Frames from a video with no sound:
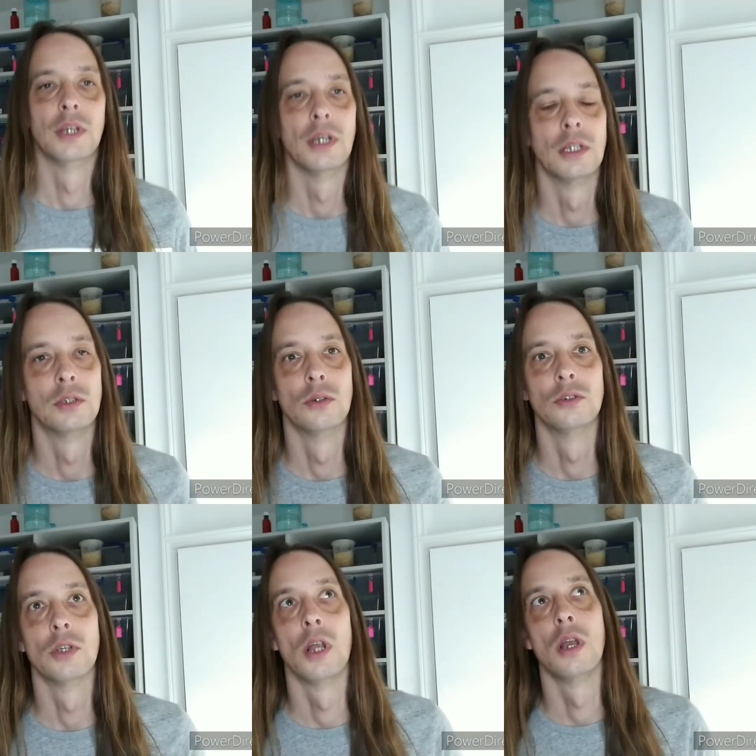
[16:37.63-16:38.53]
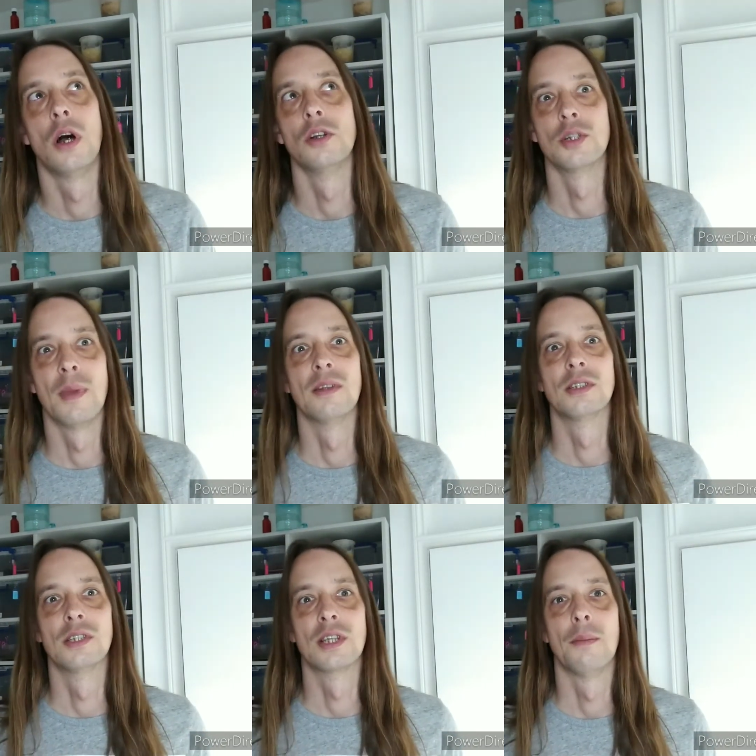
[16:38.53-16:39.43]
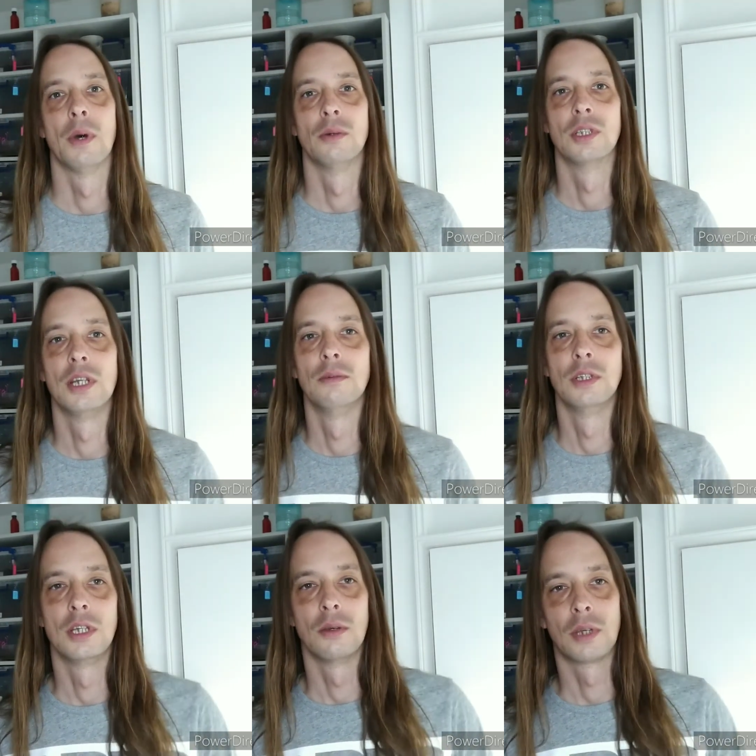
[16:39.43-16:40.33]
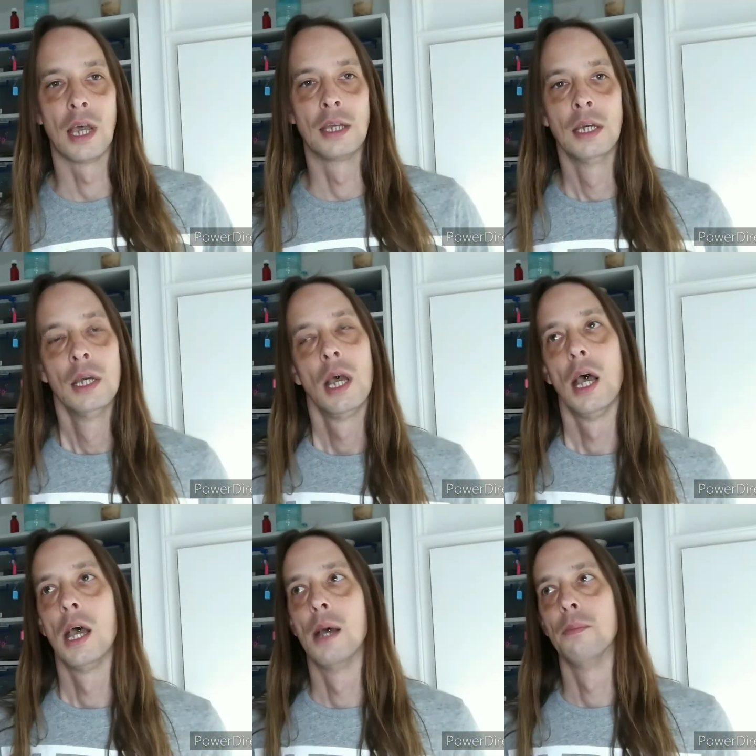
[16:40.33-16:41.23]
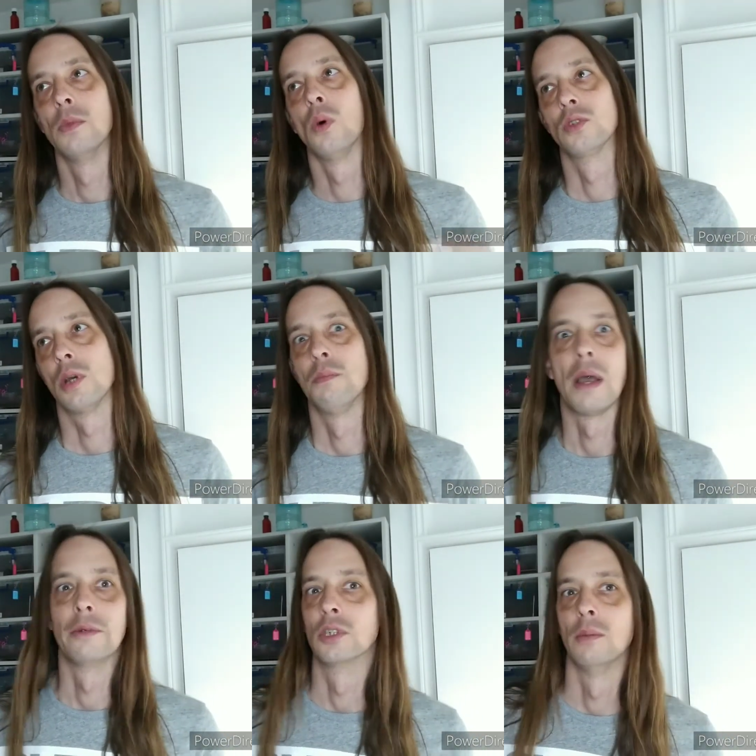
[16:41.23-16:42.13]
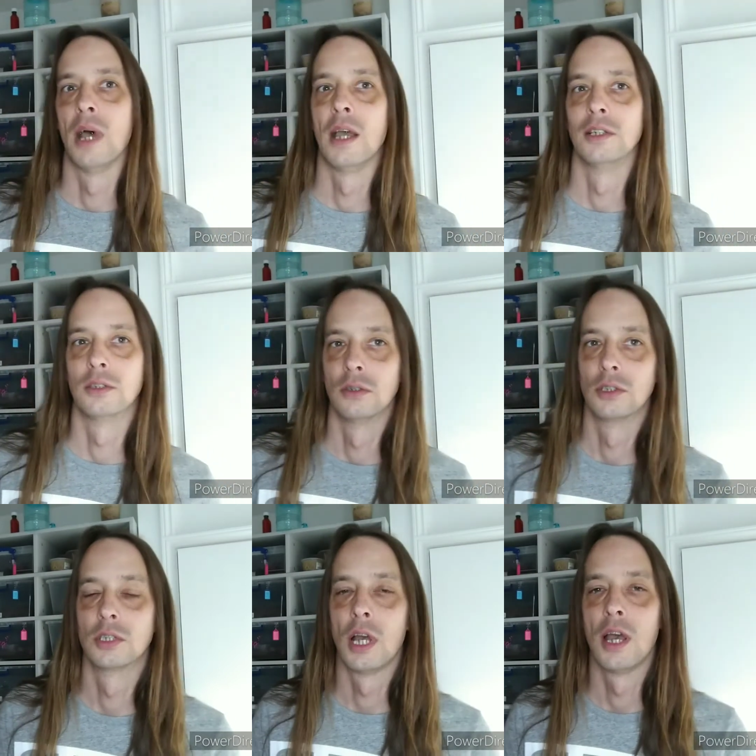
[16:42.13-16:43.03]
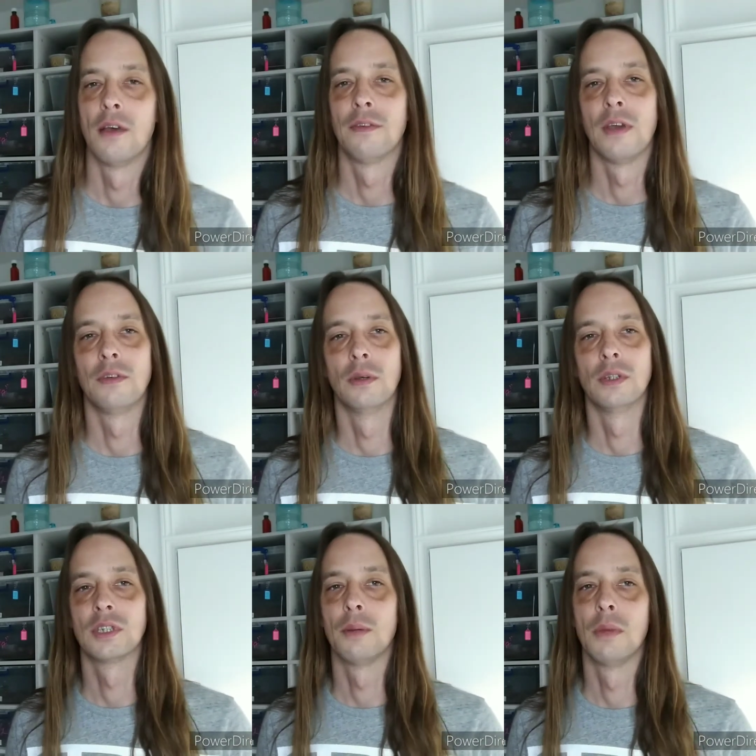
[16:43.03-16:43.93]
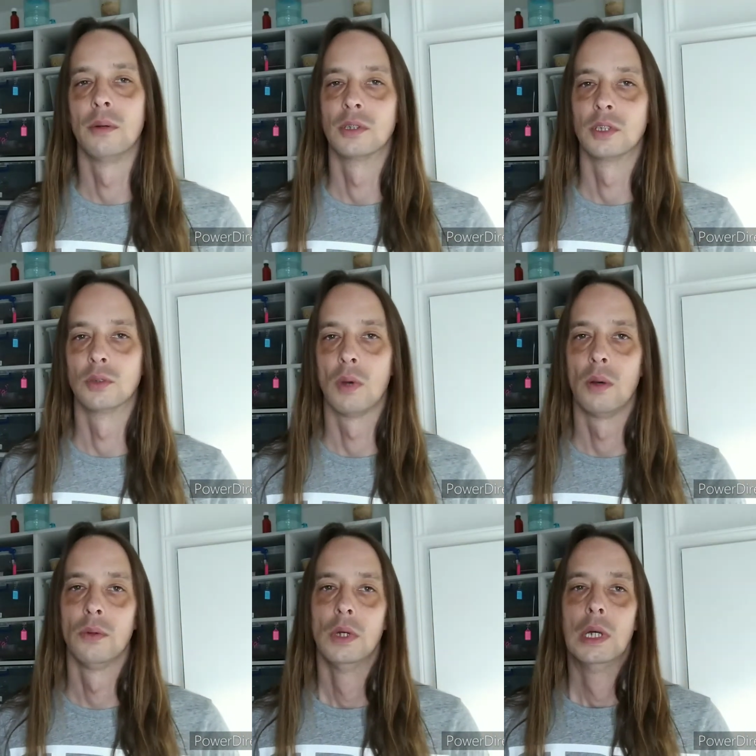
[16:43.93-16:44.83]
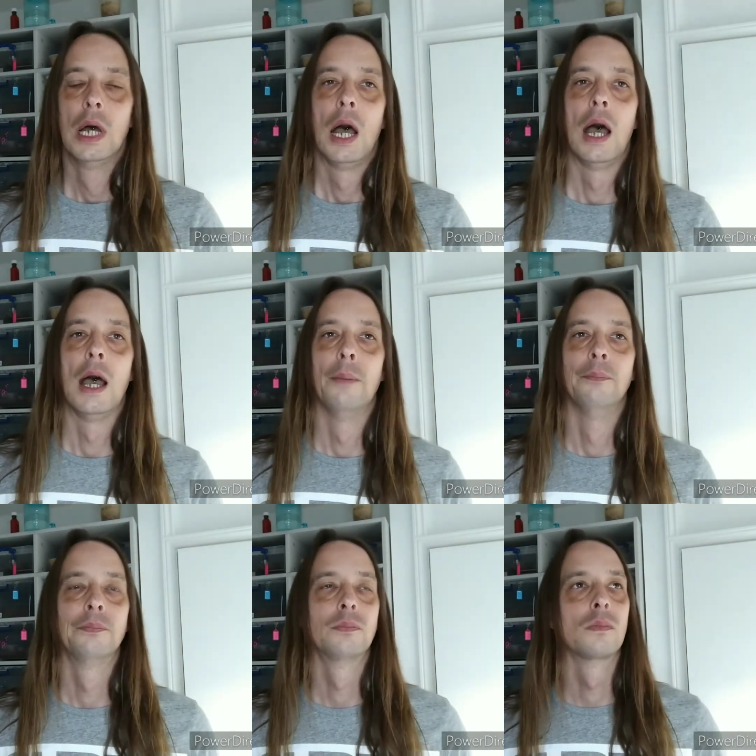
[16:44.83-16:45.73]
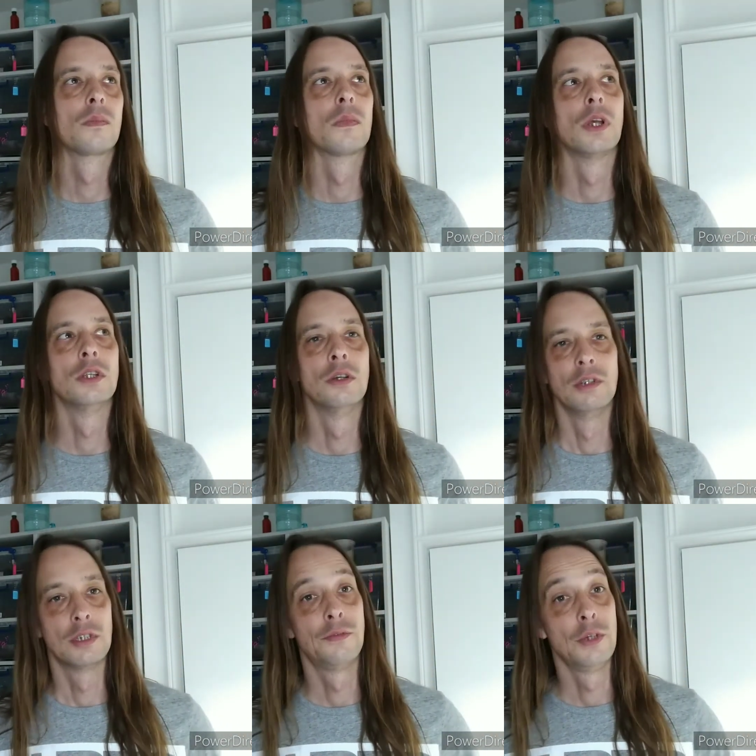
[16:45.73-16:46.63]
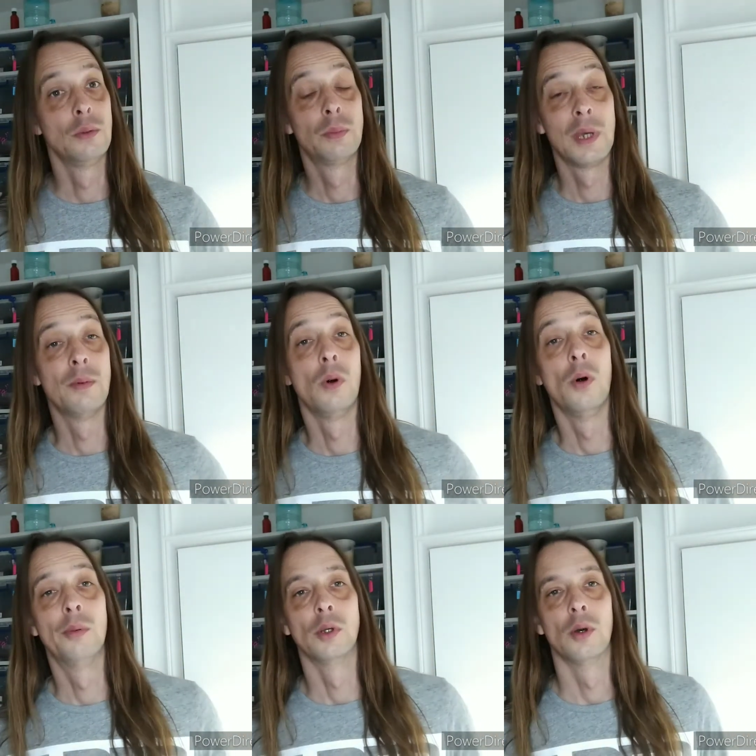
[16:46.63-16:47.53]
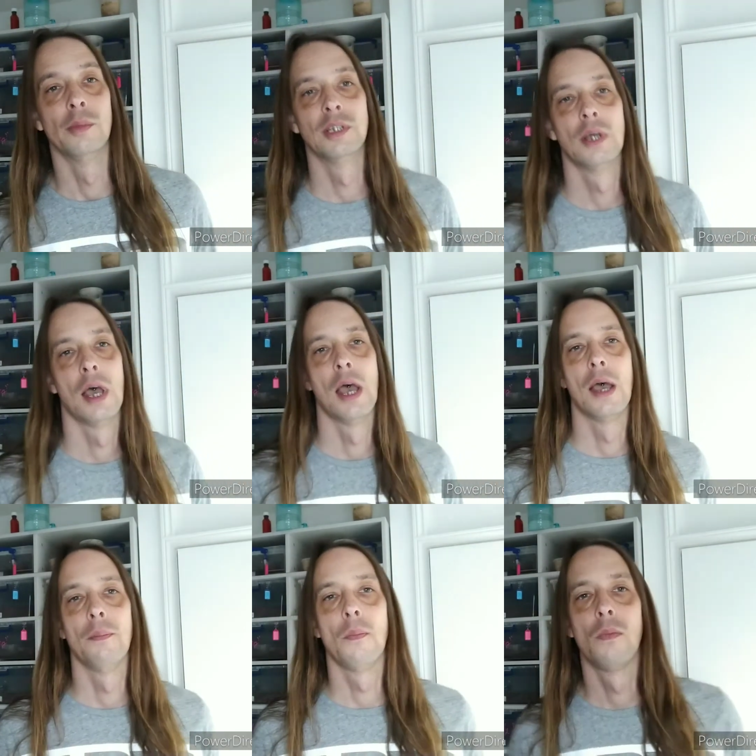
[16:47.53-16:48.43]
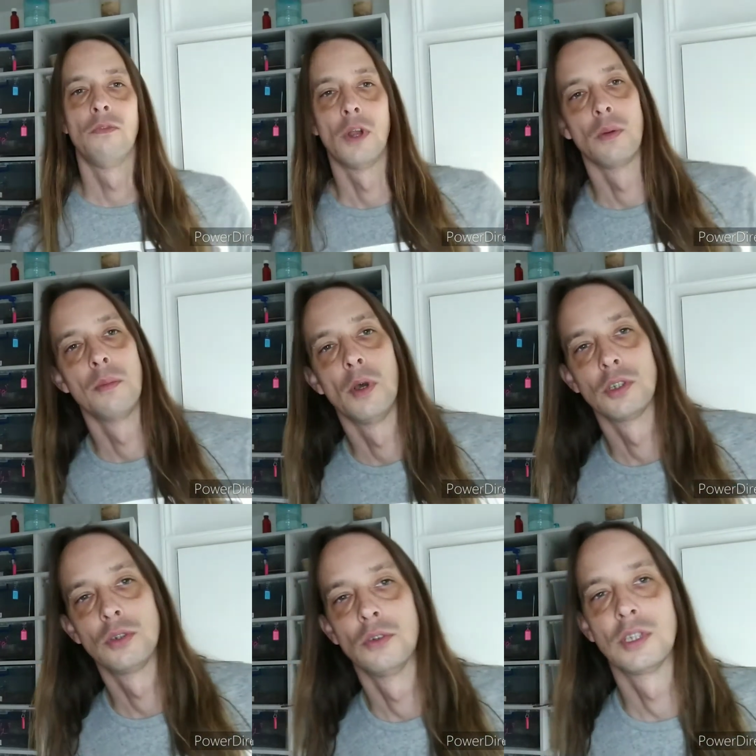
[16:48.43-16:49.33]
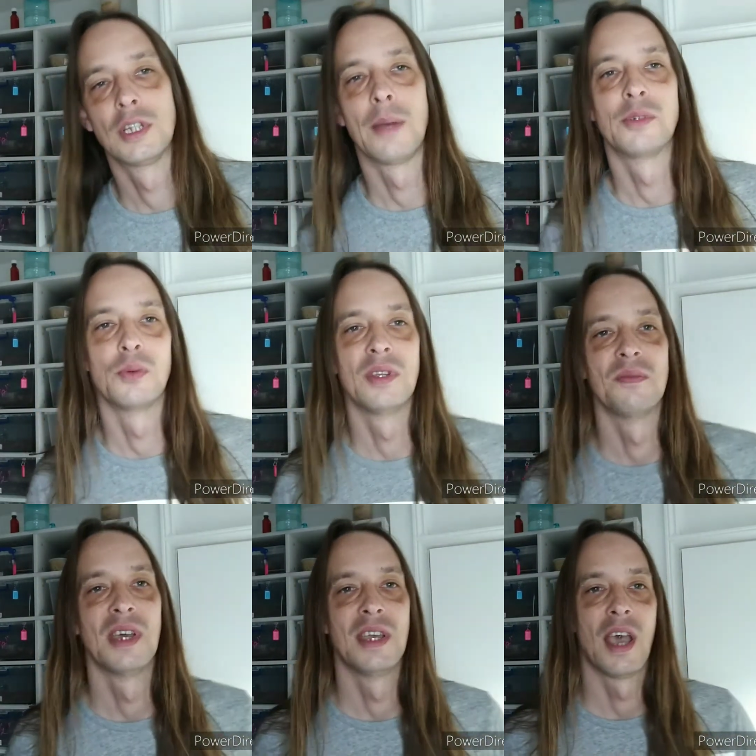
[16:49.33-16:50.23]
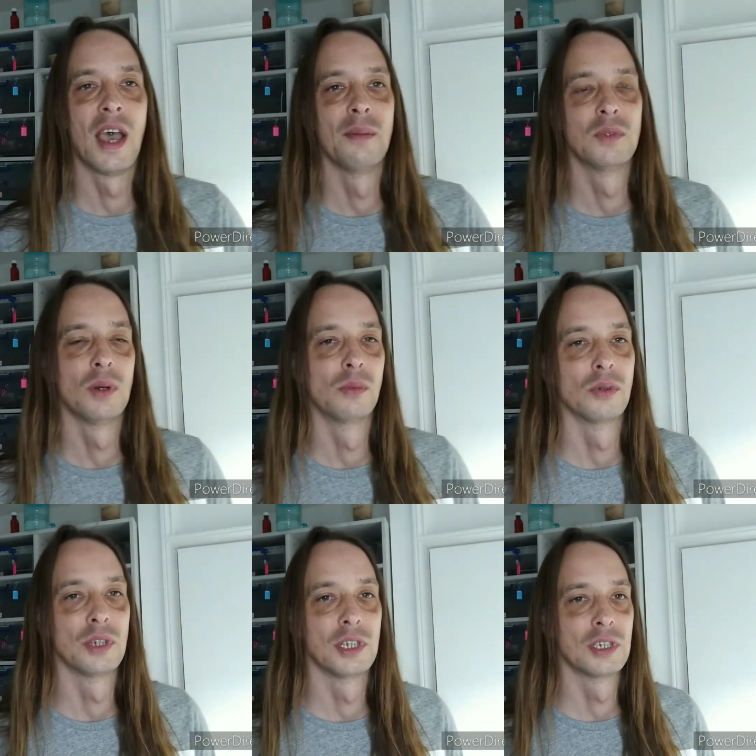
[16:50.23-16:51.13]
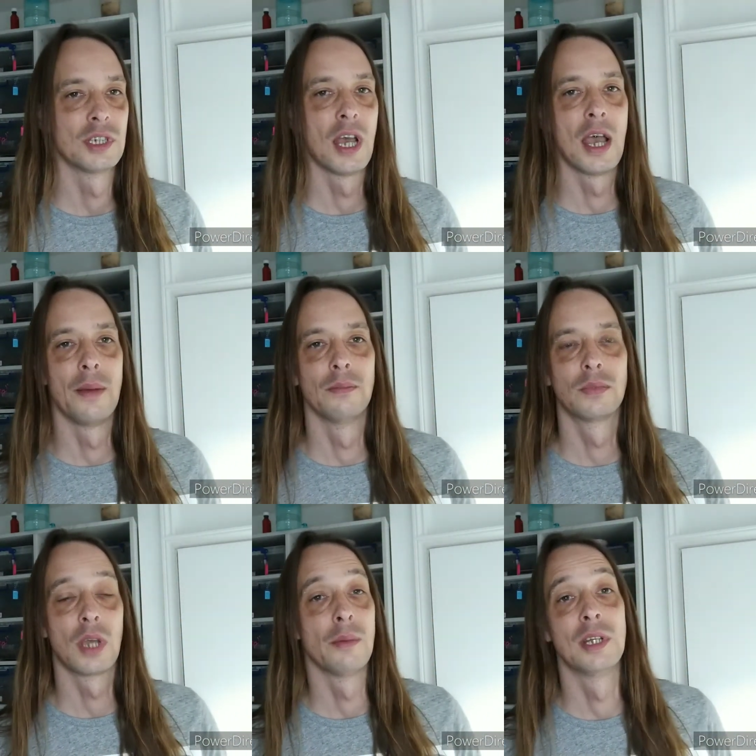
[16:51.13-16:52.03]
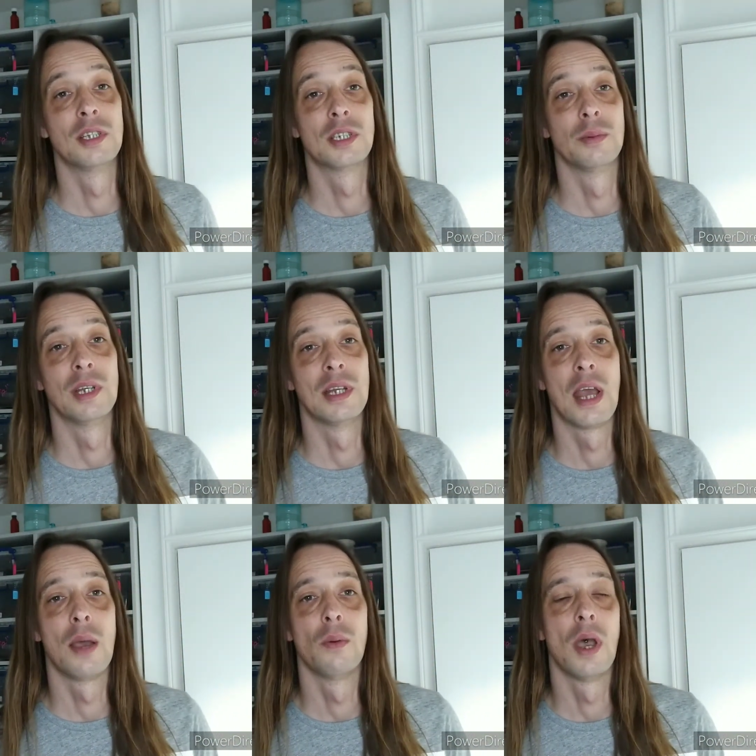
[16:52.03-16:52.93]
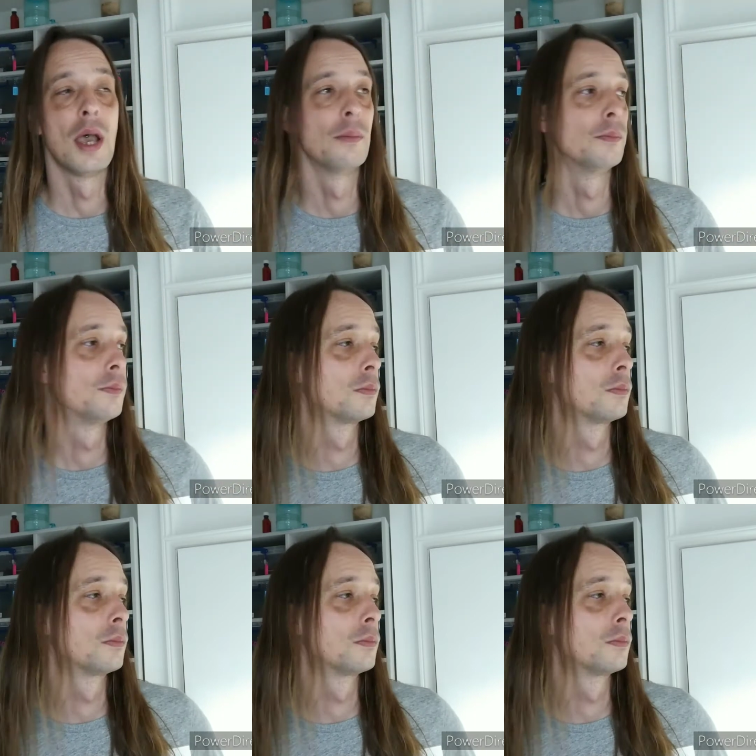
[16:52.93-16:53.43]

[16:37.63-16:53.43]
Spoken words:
that does a large amount of the sandboas here in the UK. Also, Barry Summerhays does a fair few of the sandboas as well. There is a few people up and coming, following my footsteps with me. Tom Goody's going into it now.